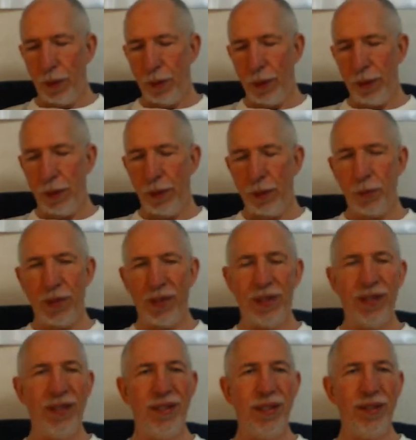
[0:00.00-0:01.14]
that deals with
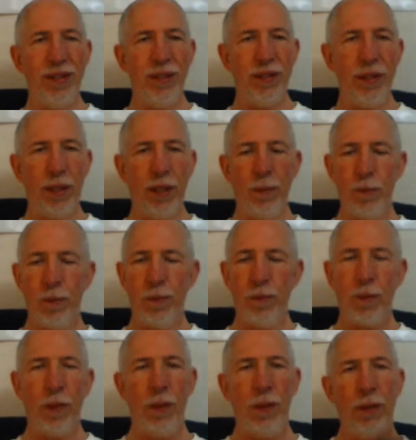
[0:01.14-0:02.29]
consistency,
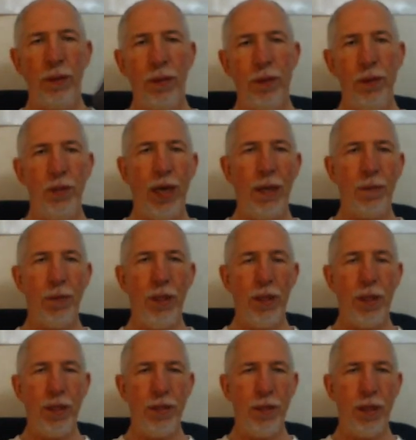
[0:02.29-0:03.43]
little
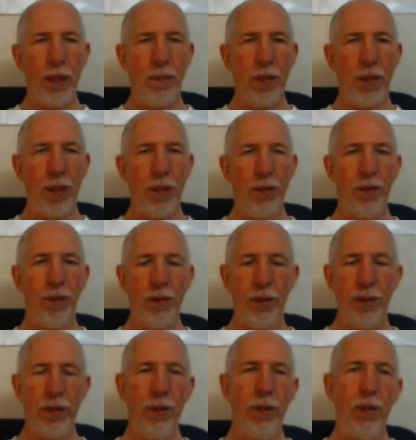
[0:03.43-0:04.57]
Japanese name card
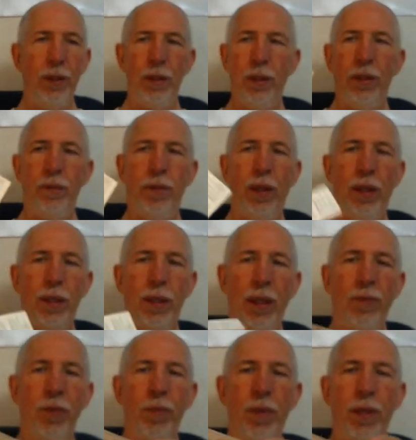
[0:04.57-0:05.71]
holder, right?
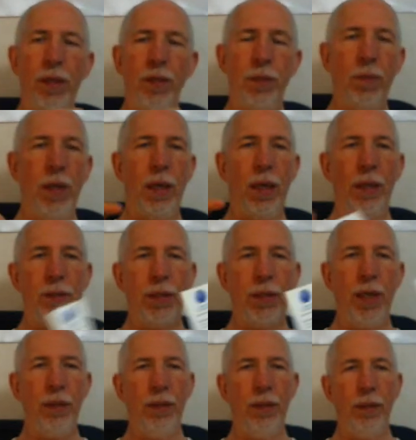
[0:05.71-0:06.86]
Everybody in Japan's
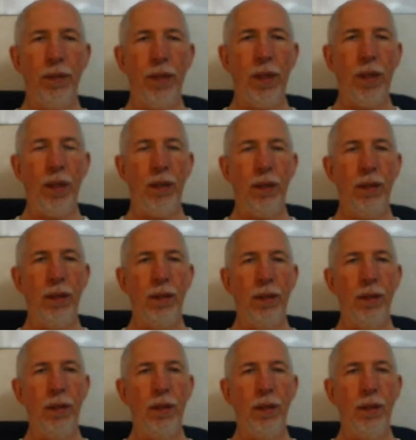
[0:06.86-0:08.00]
got their uh,
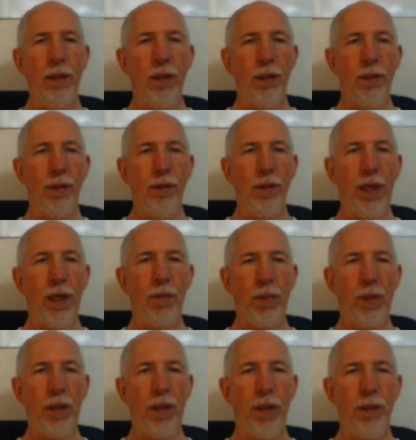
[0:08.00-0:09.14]
their name
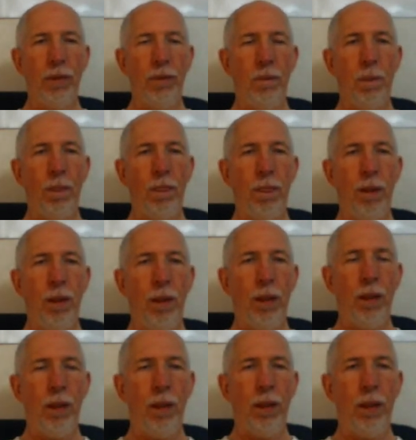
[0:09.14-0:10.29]
card.
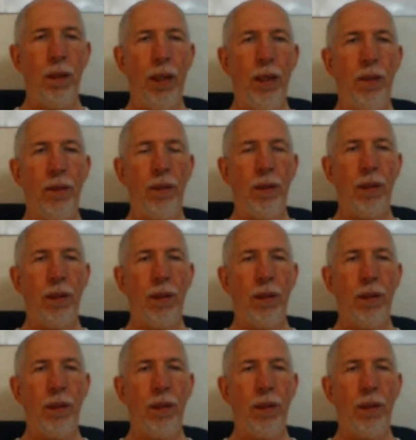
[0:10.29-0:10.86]
Now,